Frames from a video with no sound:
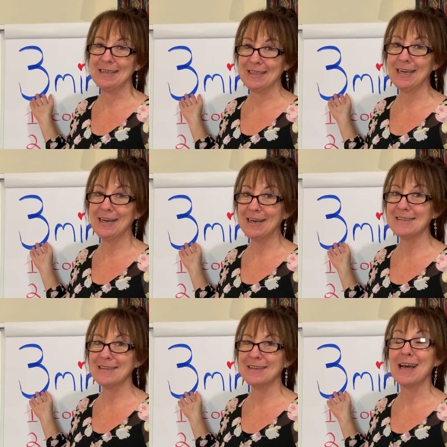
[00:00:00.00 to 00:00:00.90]
Yeah, I
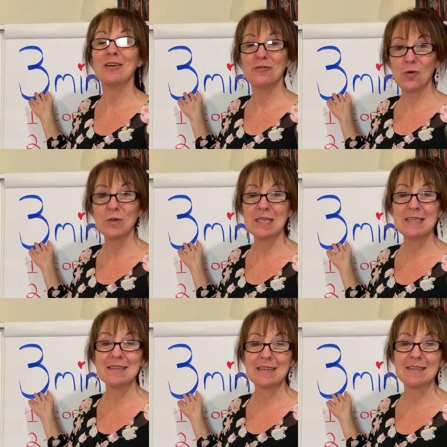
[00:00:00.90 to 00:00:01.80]
said that,
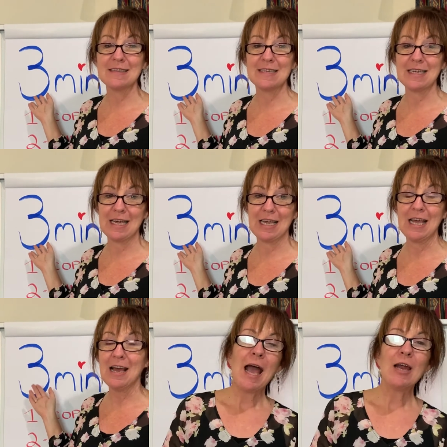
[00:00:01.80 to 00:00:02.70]
14 cents a day.
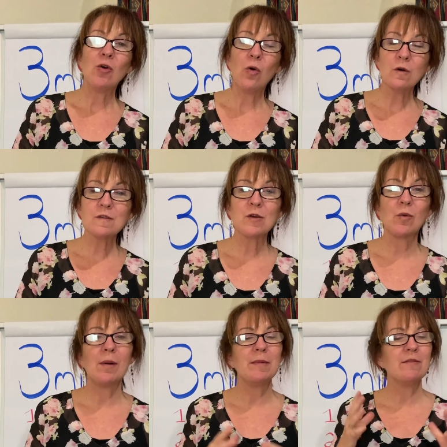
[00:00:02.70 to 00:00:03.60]
And also
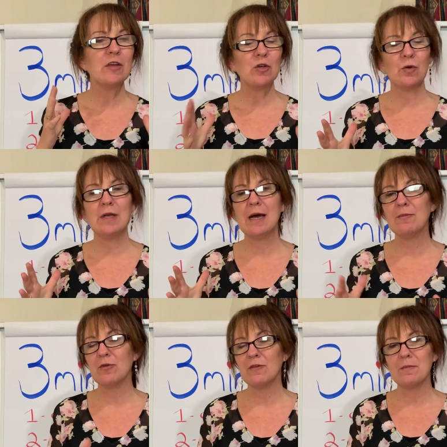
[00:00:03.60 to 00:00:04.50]
I'm giving you a
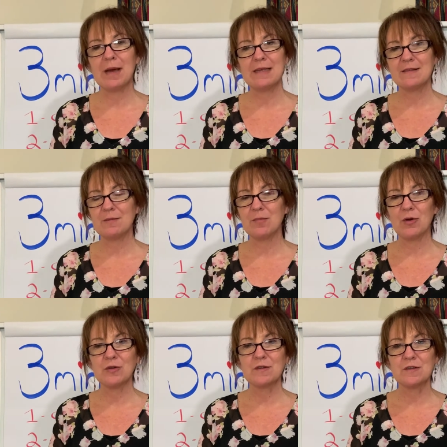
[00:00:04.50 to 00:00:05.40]
number of amazing
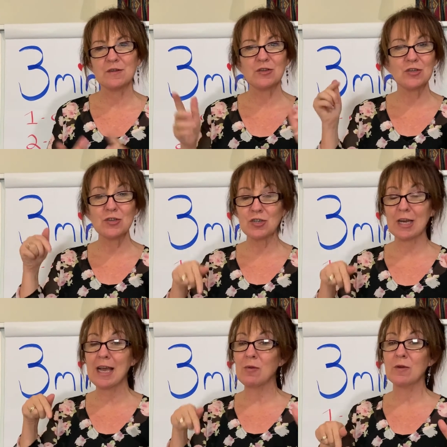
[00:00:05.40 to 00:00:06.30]
bonuses. So just
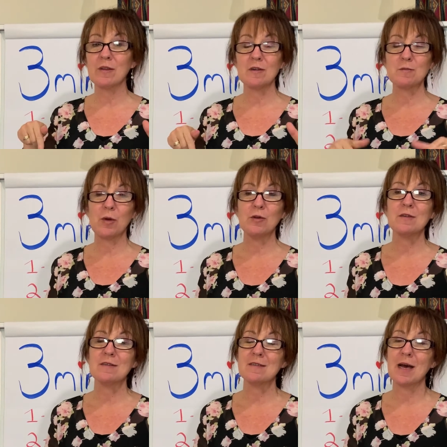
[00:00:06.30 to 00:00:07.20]
check out what those
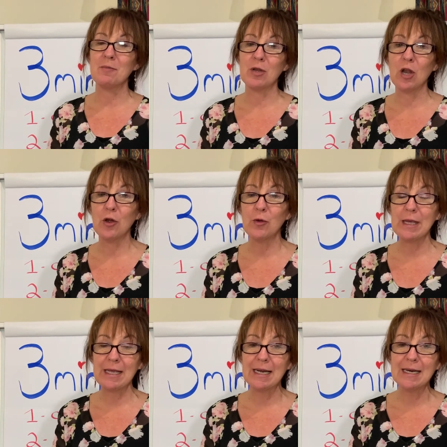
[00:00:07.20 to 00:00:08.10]
bonuses are below
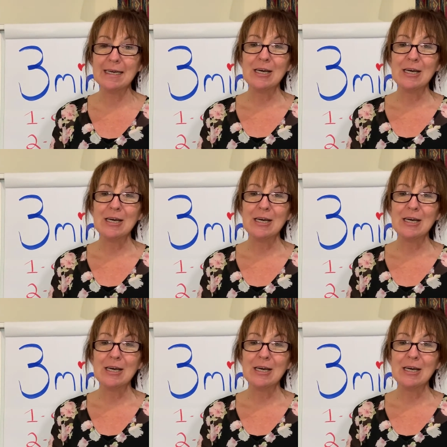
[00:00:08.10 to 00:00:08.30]
here